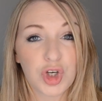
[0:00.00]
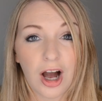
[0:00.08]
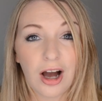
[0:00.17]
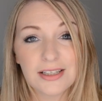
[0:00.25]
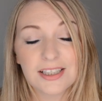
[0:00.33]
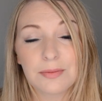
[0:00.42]

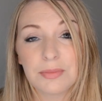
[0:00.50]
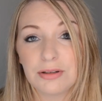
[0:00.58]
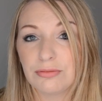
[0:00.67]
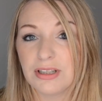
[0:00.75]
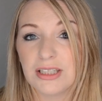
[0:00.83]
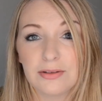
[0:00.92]
jars can be
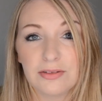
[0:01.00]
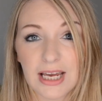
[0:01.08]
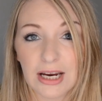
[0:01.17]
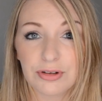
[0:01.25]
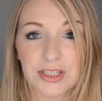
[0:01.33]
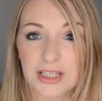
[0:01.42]
really
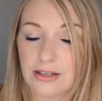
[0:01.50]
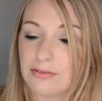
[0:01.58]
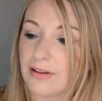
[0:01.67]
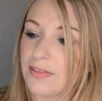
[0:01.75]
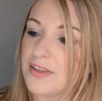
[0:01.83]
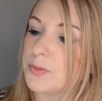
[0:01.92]
decorative,
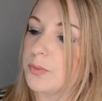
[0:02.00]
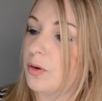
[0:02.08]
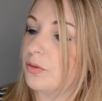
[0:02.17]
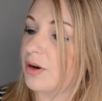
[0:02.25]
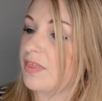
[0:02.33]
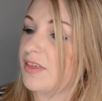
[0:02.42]
like this
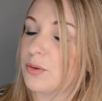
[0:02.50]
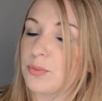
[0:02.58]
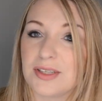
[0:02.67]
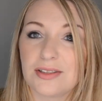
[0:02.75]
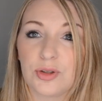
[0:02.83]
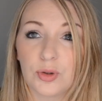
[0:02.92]
one I think was
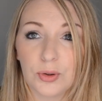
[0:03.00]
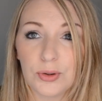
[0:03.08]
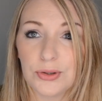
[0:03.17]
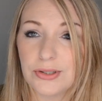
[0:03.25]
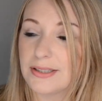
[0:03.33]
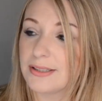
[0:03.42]
a
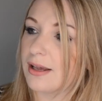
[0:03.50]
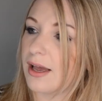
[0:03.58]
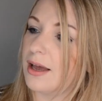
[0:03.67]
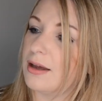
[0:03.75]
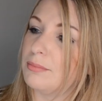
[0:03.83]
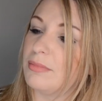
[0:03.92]
sauce
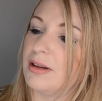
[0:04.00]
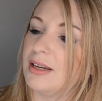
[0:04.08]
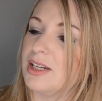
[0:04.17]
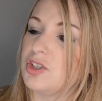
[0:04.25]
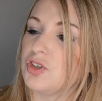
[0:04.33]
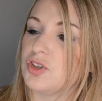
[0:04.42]
um, and
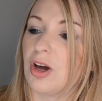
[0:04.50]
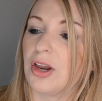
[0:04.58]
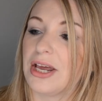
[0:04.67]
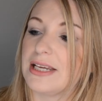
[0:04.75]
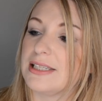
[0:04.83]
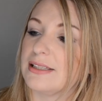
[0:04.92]
it's just got a
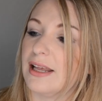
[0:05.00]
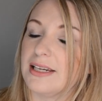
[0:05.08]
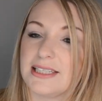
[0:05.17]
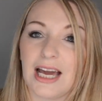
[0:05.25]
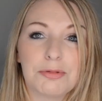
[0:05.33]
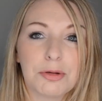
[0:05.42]
nice like
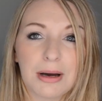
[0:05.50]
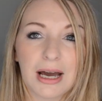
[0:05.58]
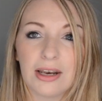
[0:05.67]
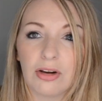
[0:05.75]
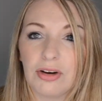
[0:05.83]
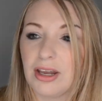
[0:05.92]
diamond pattern on